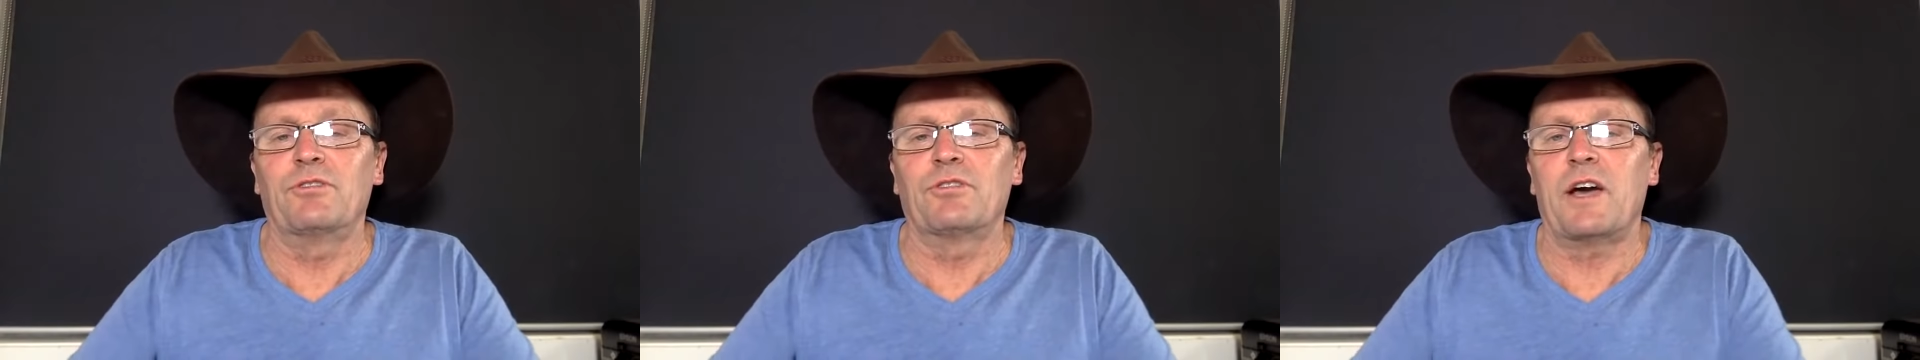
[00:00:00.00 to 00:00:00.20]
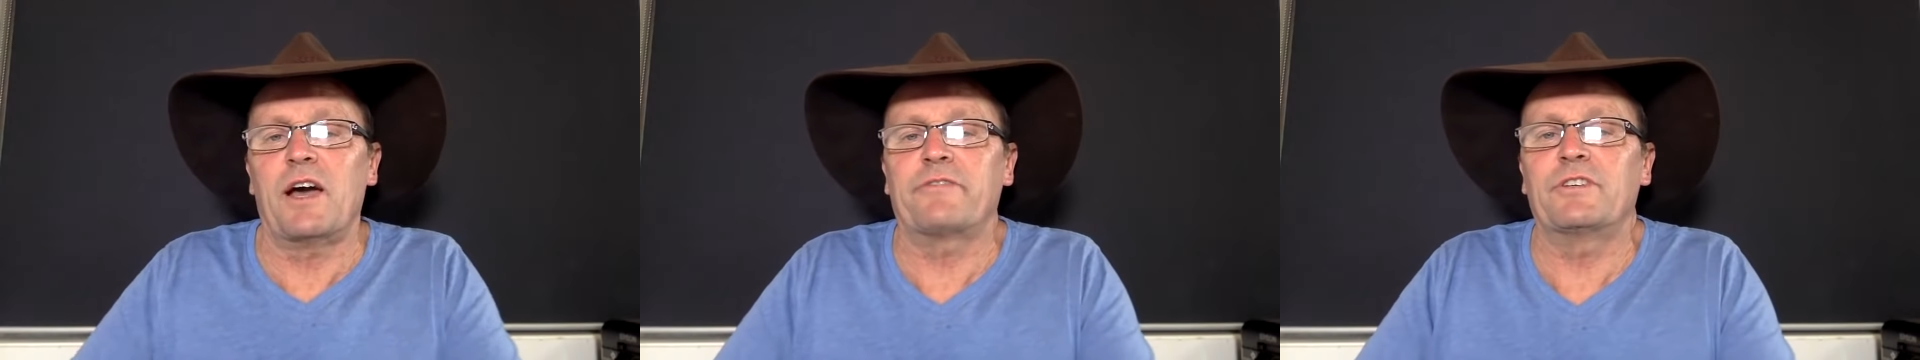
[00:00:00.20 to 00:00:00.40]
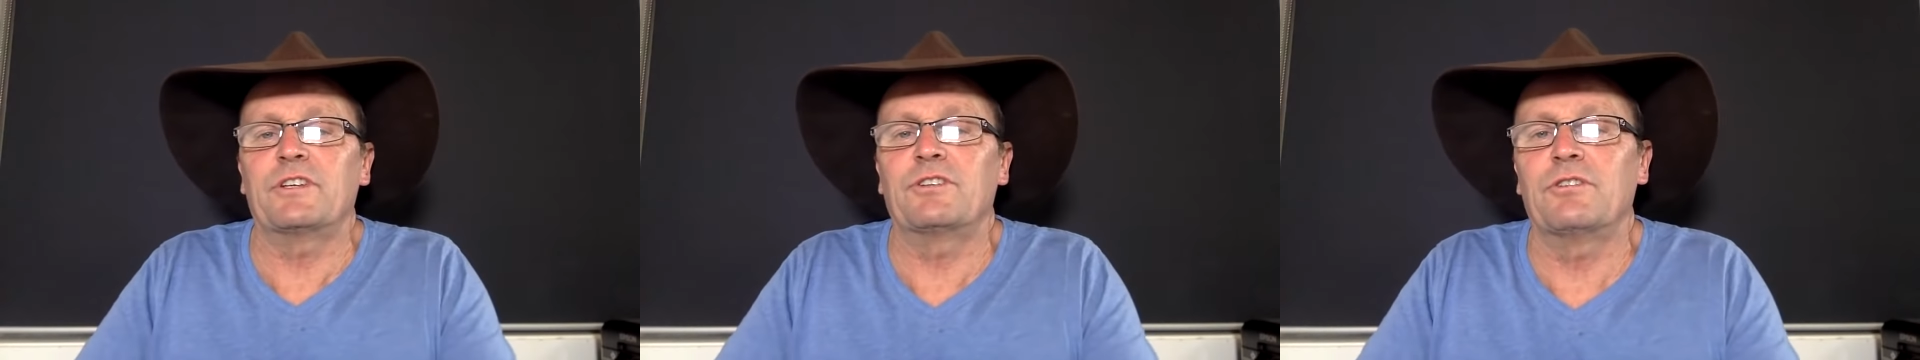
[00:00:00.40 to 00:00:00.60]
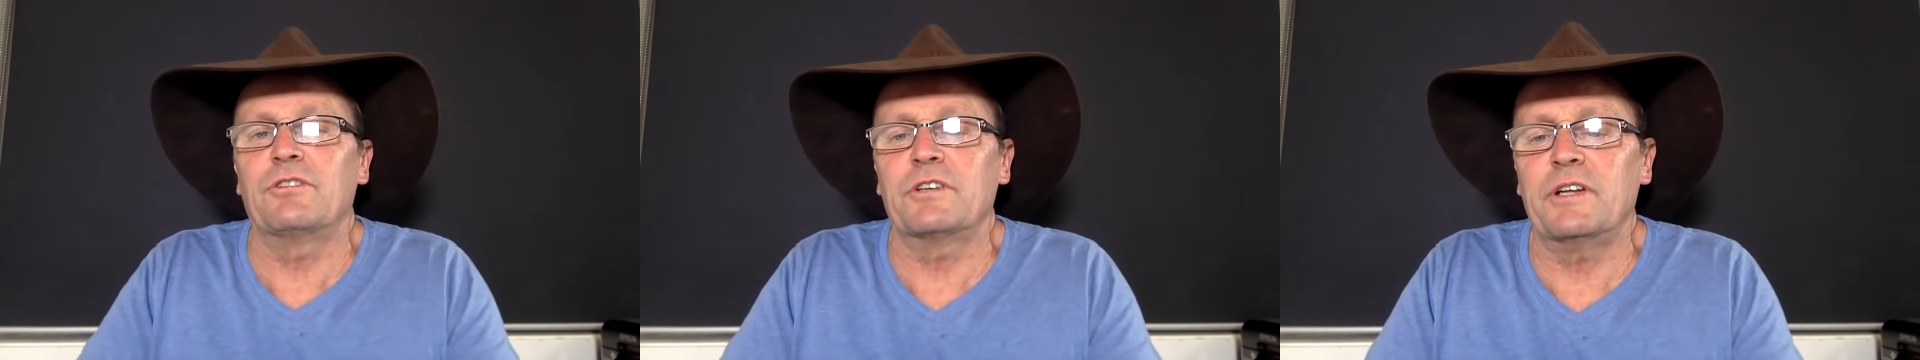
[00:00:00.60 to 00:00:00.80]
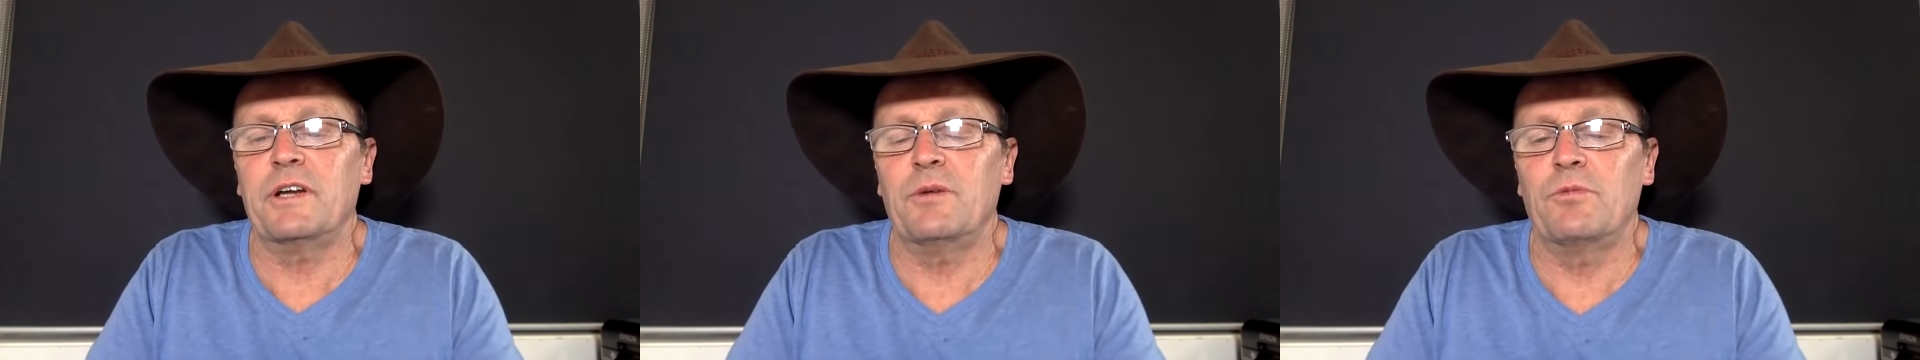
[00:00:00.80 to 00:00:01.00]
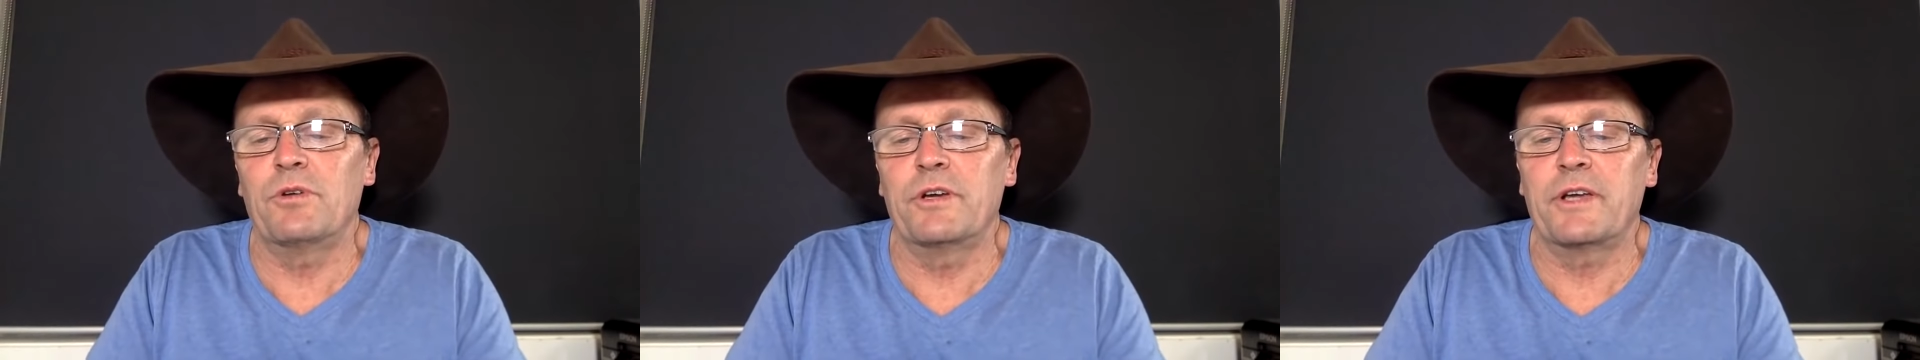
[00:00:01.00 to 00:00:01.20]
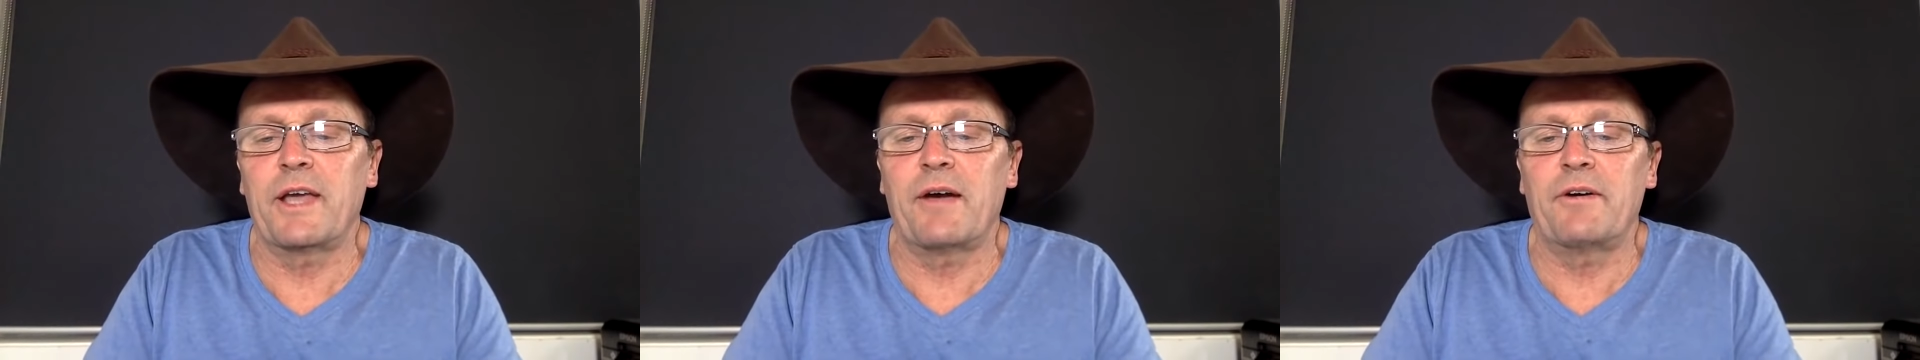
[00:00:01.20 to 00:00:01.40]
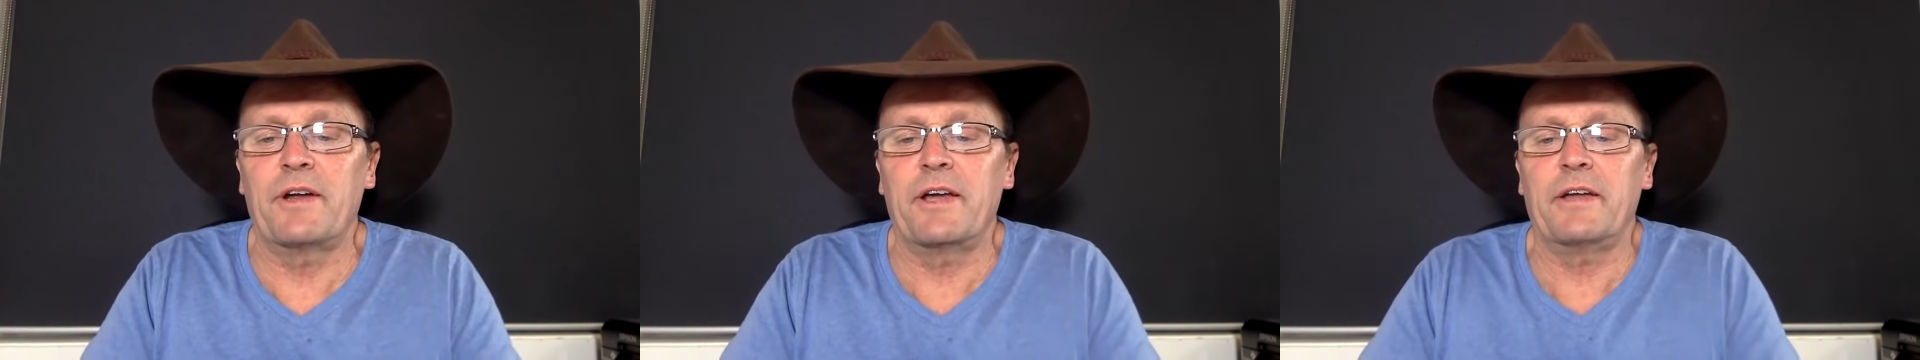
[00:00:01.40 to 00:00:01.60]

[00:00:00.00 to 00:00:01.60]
to look after your dog, you know, while you're going